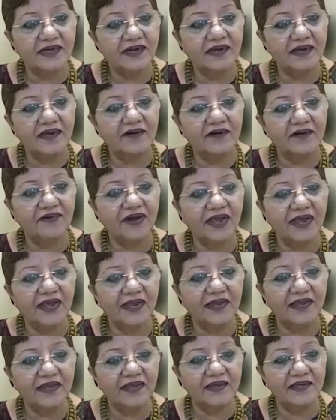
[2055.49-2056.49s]
sending her a
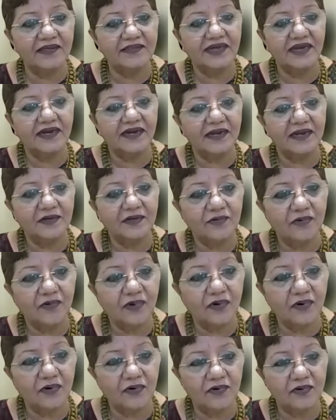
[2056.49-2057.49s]
flying kiss, standing
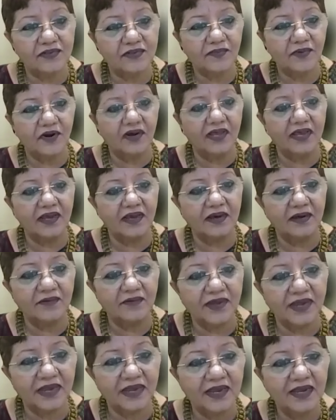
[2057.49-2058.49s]
too close, blocking
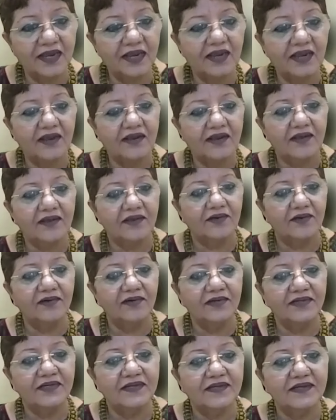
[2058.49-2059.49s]
her way,
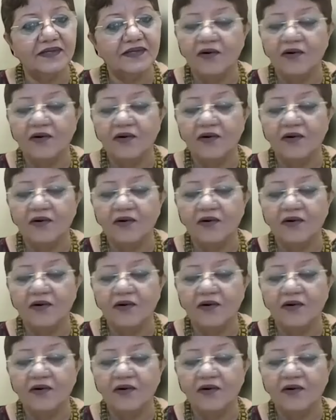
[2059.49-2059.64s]
you know,